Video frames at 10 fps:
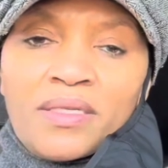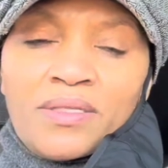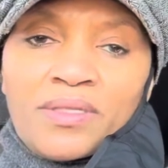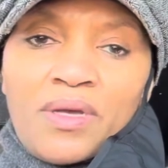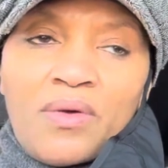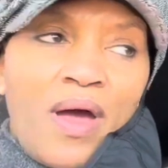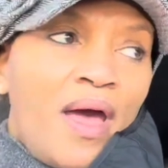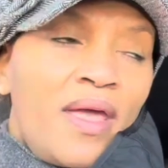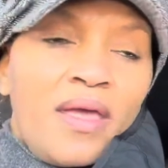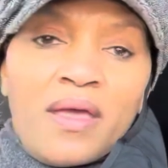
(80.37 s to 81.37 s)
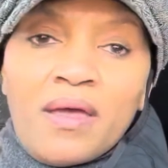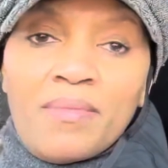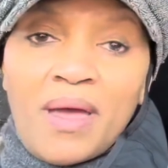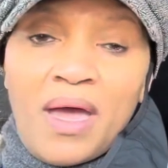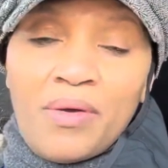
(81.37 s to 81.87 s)
So I
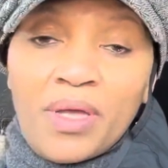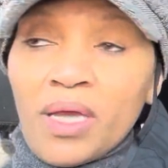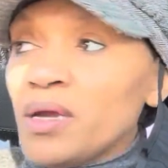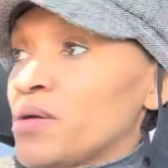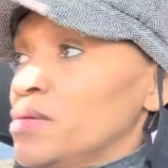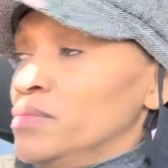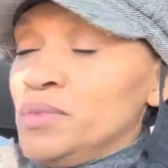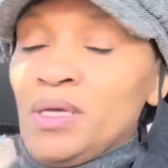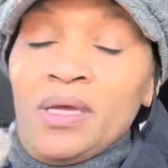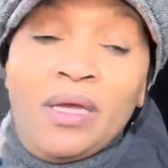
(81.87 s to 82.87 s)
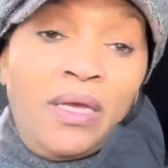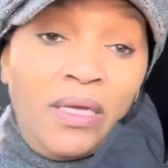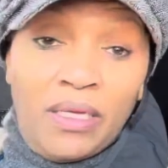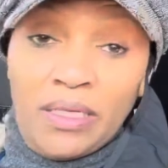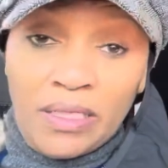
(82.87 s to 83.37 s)
am out here
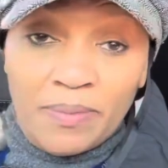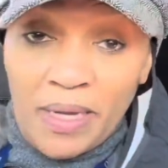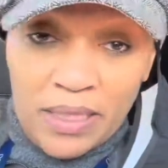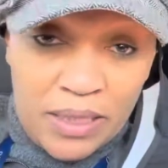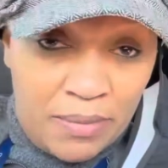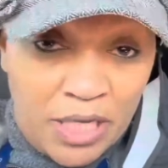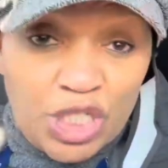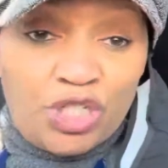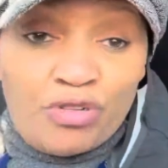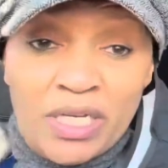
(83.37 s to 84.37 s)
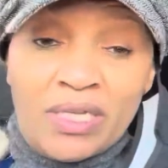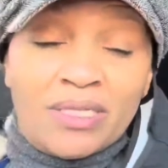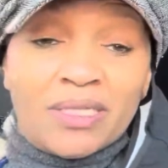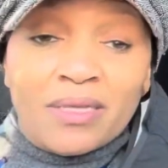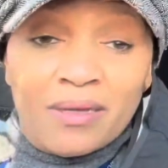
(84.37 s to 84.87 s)
in these pandemic
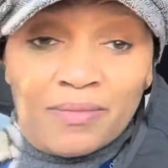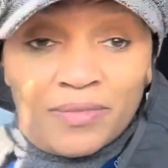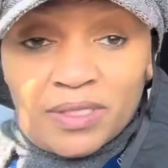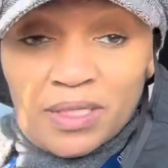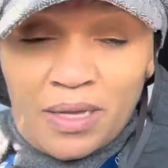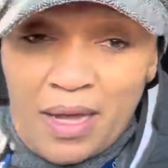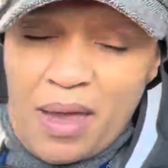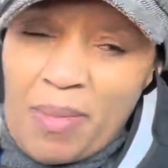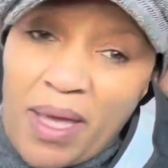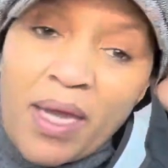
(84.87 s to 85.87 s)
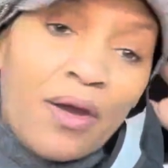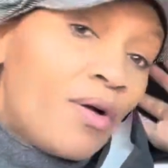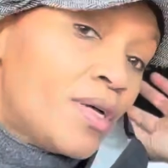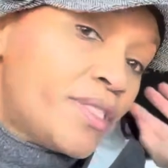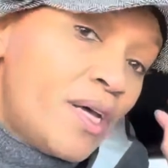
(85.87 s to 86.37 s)
streets. You see, I have my hair
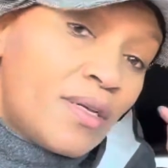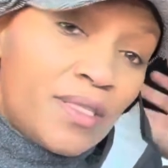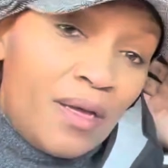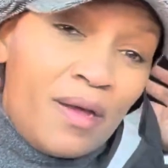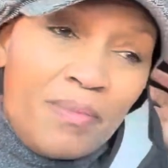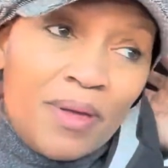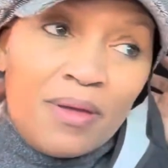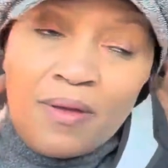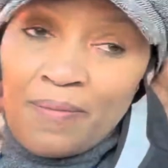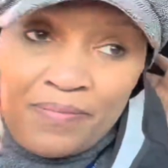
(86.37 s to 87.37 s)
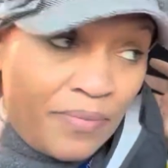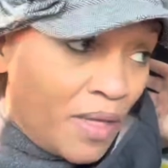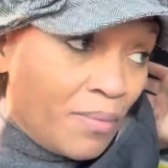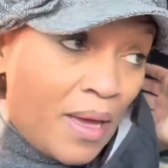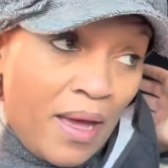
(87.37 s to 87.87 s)
all tucked up
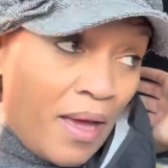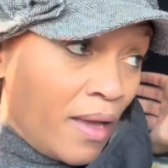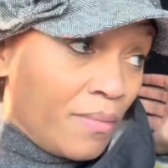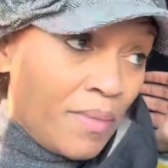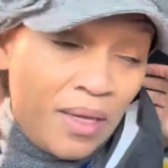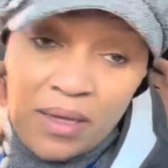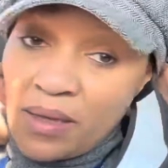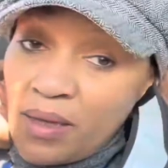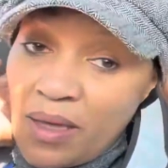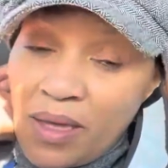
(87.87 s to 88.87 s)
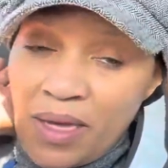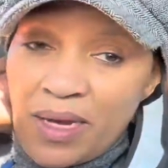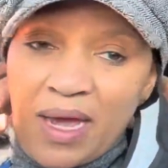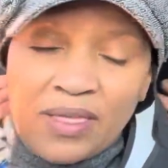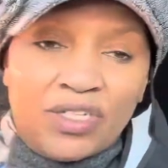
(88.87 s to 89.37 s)
behind me, and
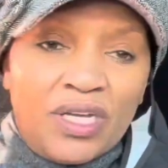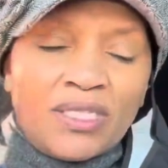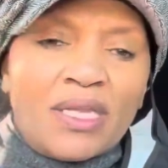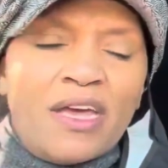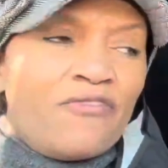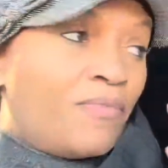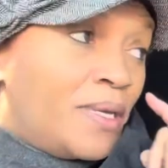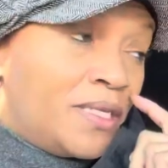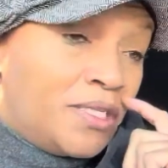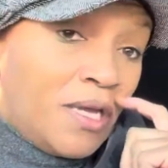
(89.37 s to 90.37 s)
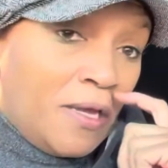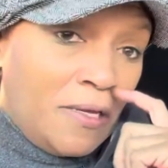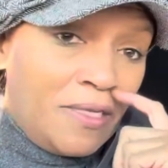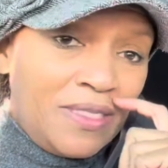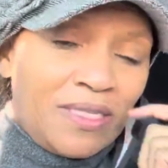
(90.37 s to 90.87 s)
I just left
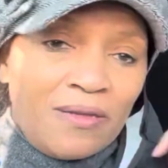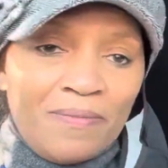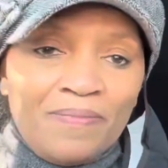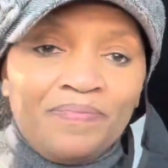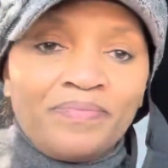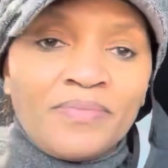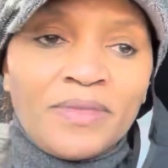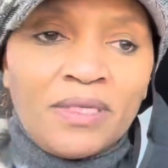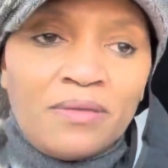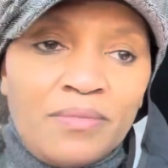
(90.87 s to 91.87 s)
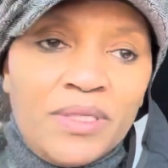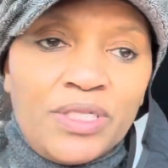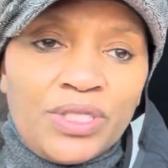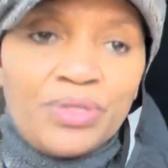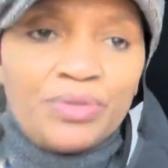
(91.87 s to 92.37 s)
BJ's. Let me show